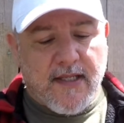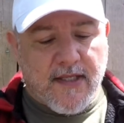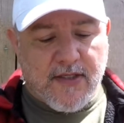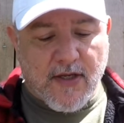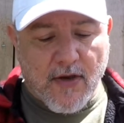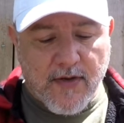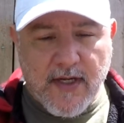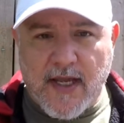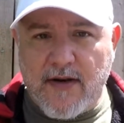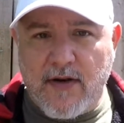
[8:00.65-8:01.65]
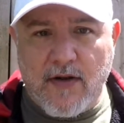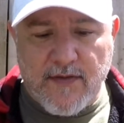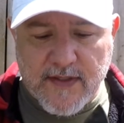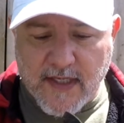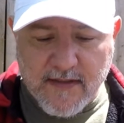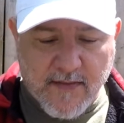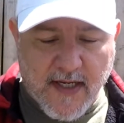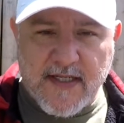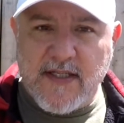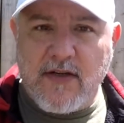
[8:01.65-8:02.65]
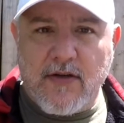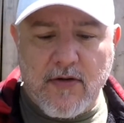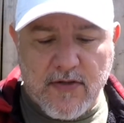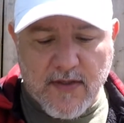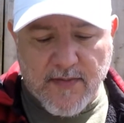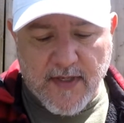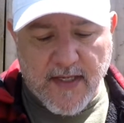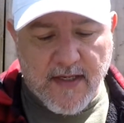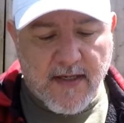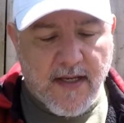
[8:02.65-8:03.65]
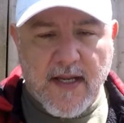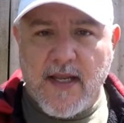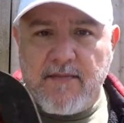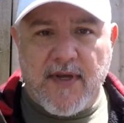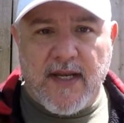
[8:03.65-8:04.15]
coating, I don't know if it's got some kind of silicone or something in it, but it